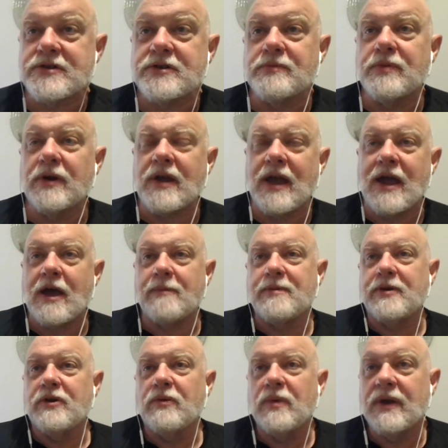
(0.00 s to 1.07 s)
is a book I
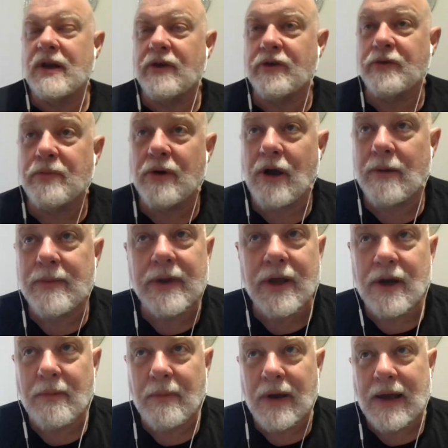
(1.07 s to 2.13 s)
happened to read. I was probably going
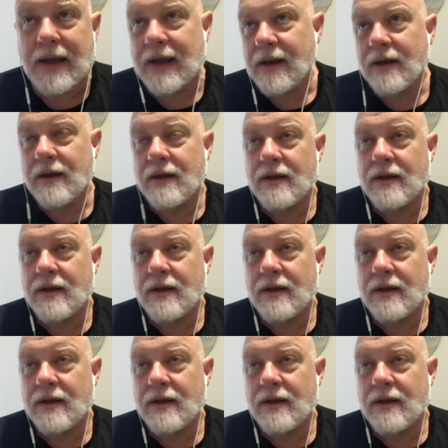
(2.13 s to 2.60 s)
to buy it.